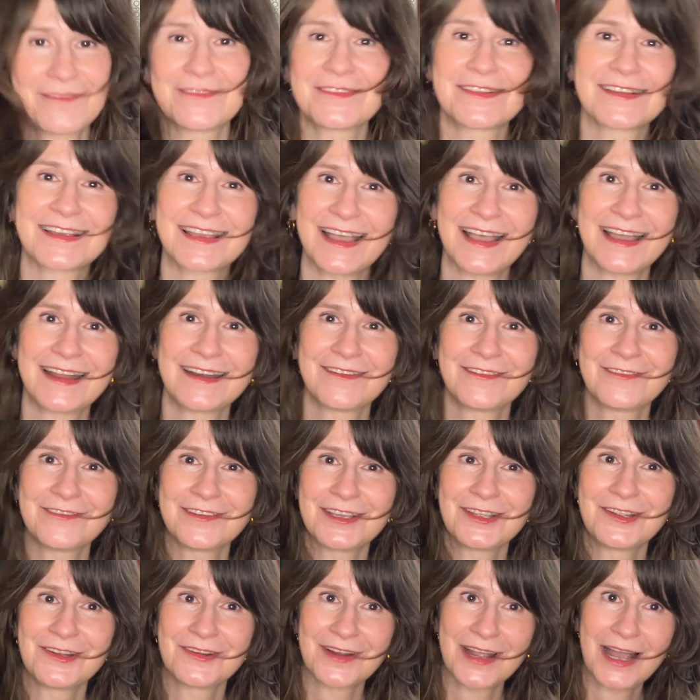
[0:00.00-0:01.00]
to kind of
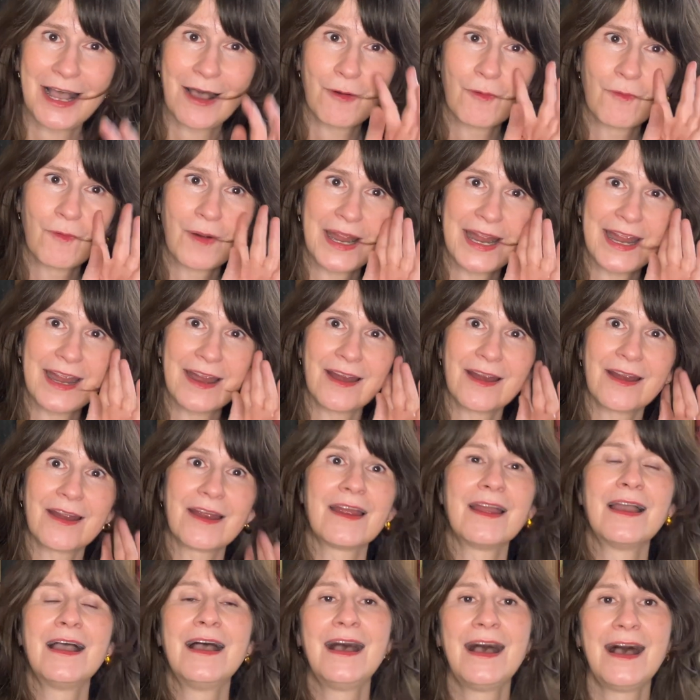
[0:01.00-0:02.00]
figure out
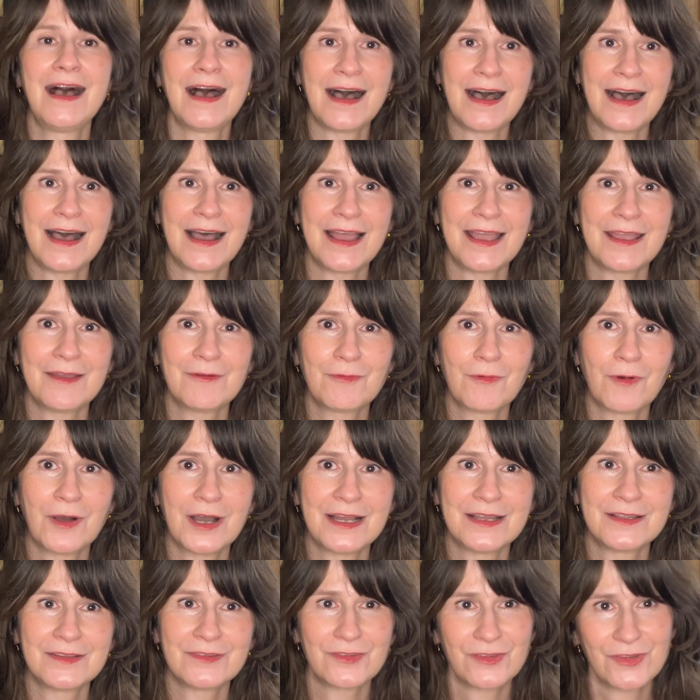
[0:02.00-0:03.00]
where I
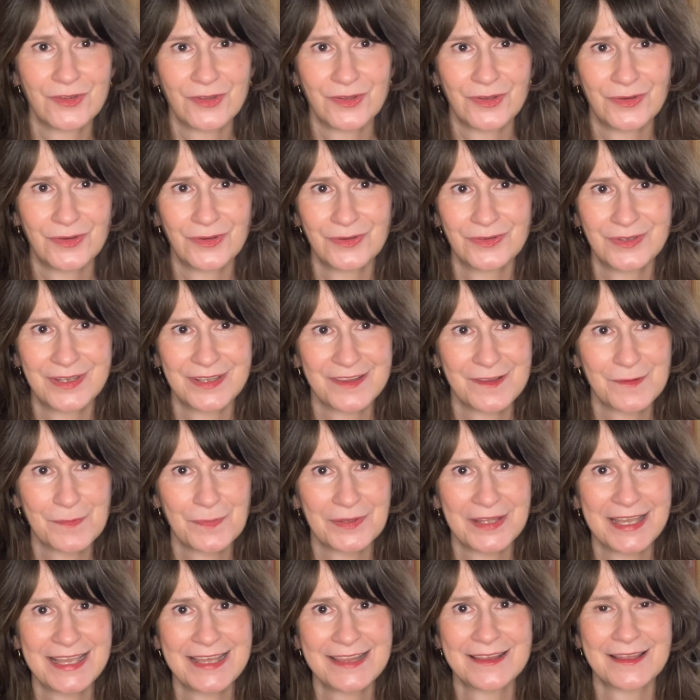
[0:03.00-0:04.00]
want to
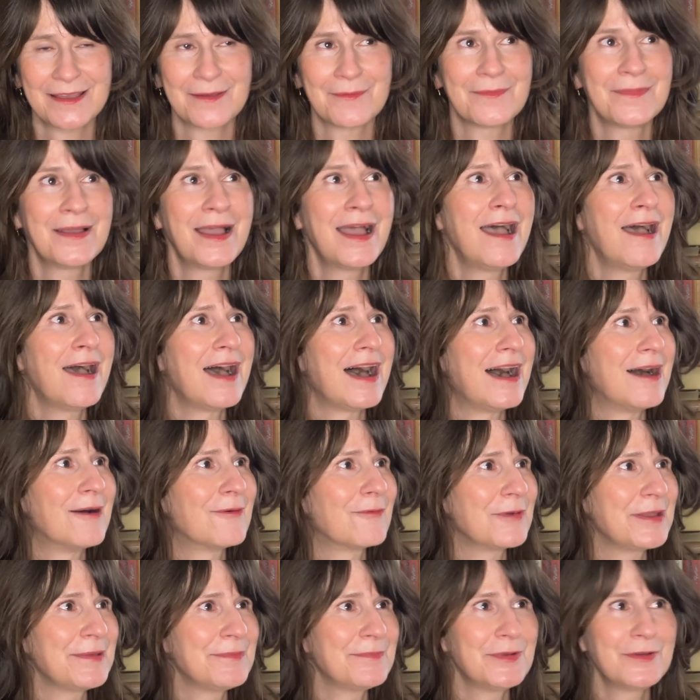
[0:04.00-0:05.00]
display them.
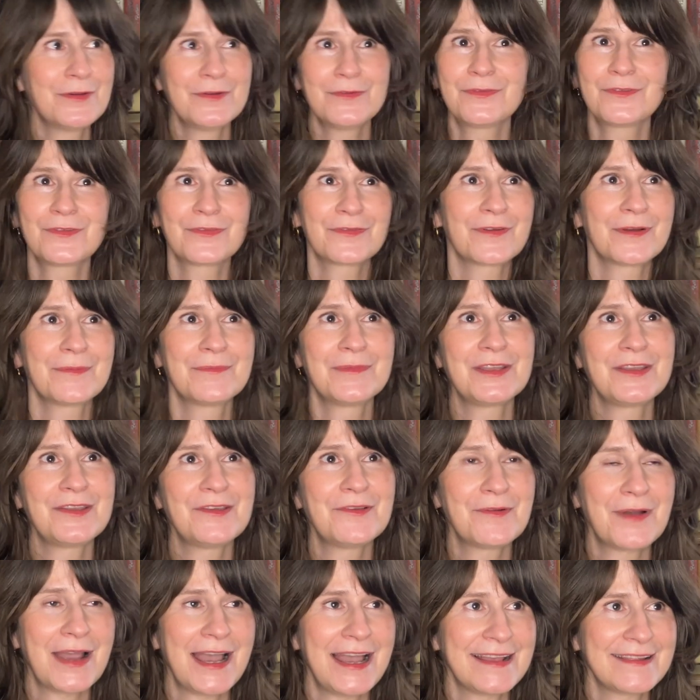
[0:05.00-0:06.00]
We moved from the
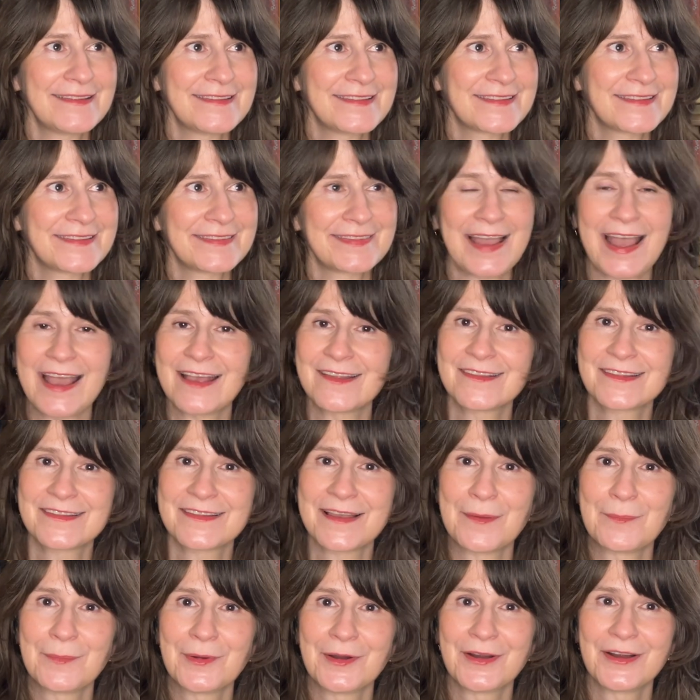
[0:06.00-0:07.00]
US last
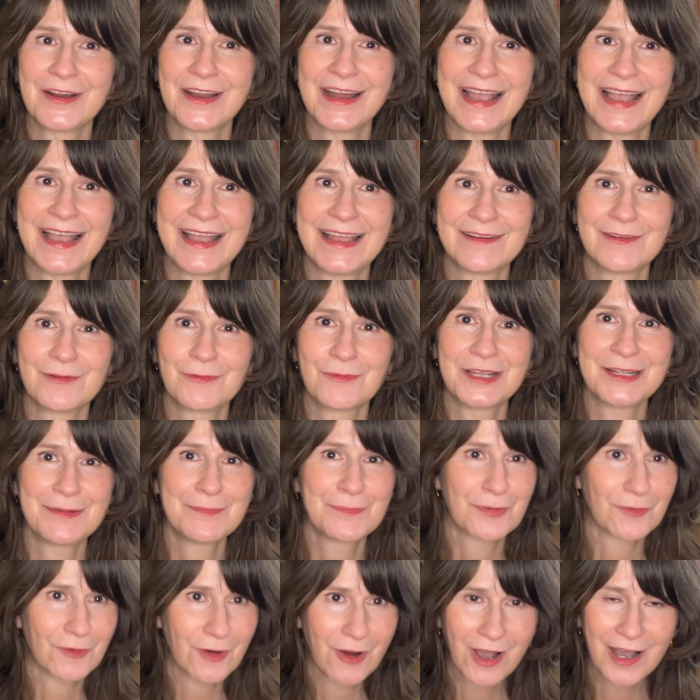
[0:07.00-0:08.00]
summer, and
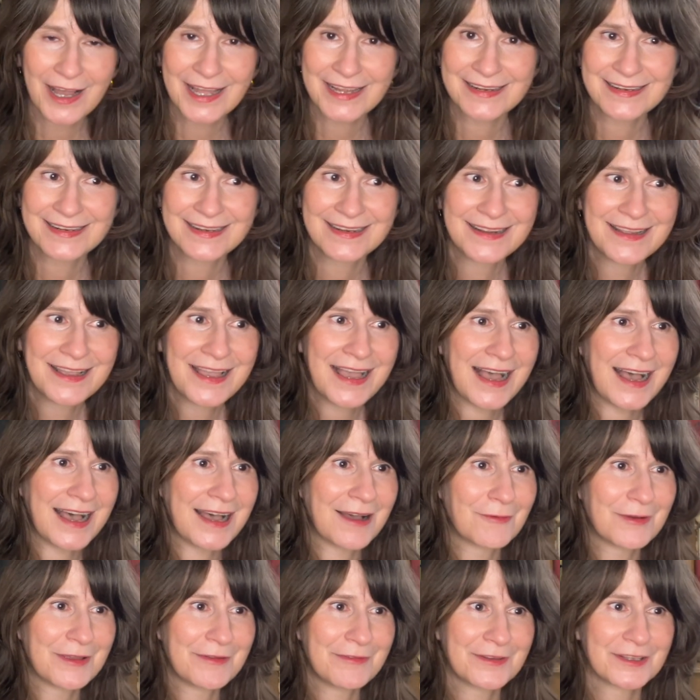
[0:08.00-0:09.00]
we
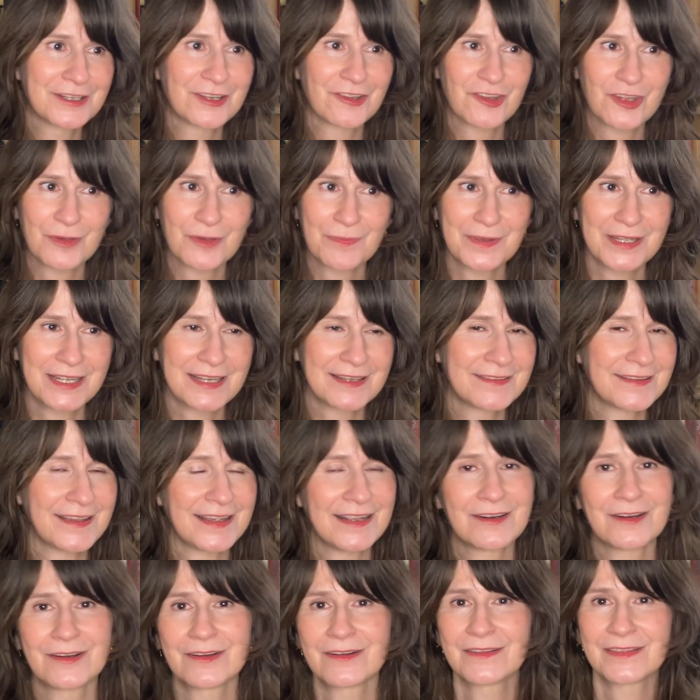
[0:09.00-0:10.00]
filled a shipping
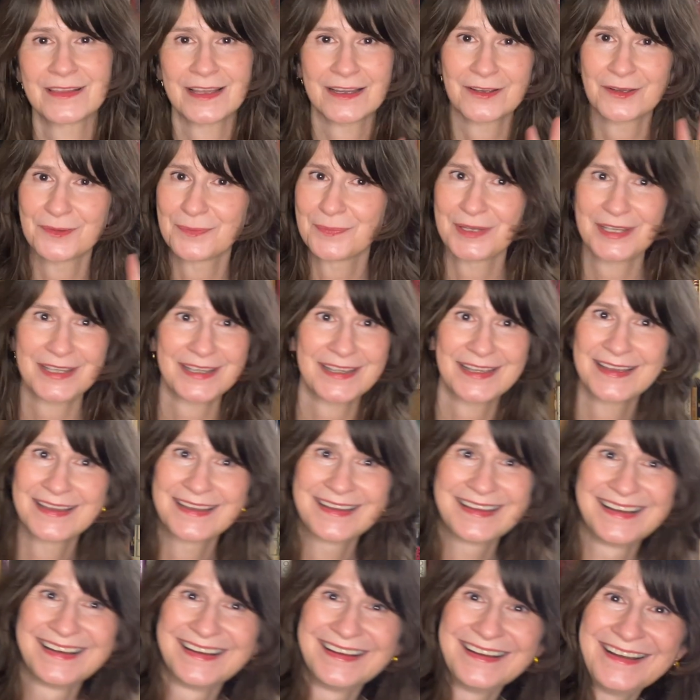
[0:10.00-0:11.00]
container. That could be
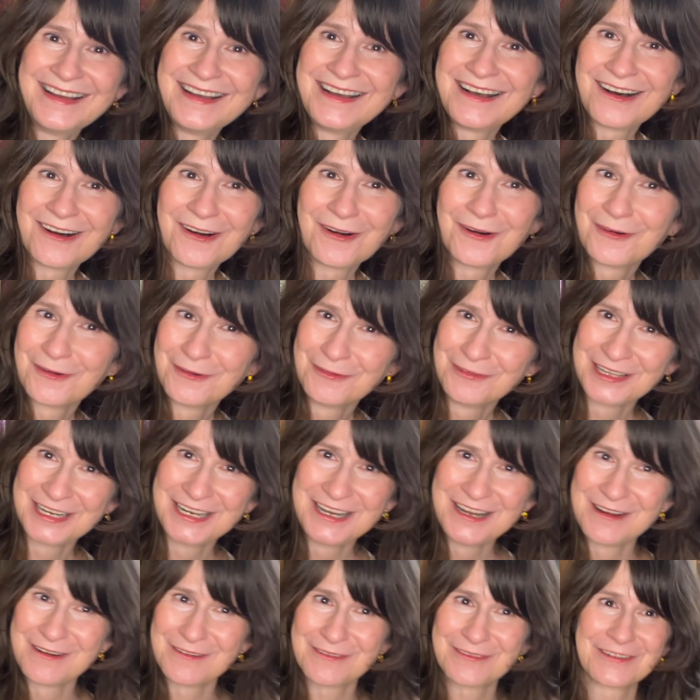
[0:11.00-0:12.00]
a whole
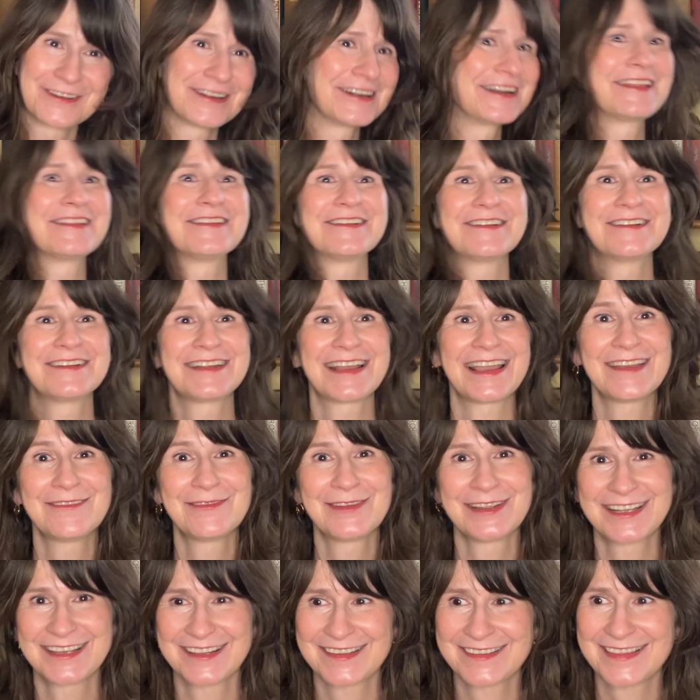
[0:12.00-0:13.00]
video for another day,
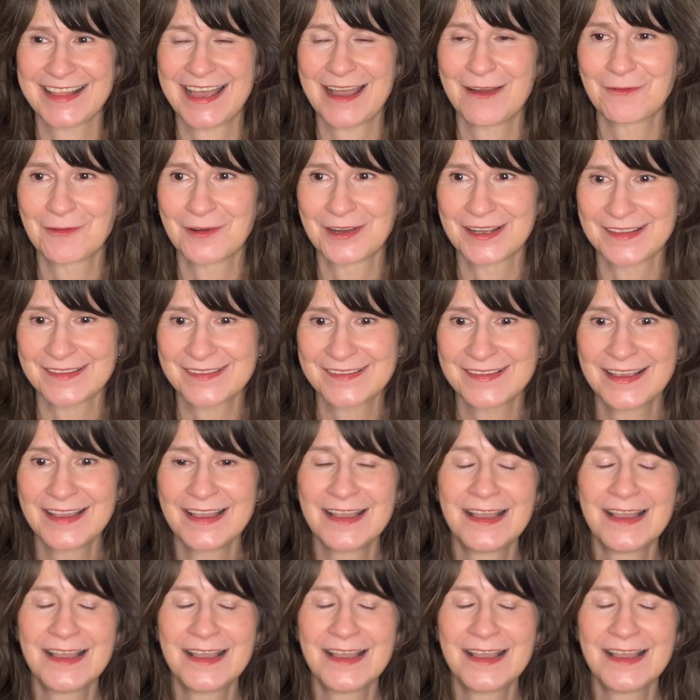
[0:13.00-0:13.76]
because that was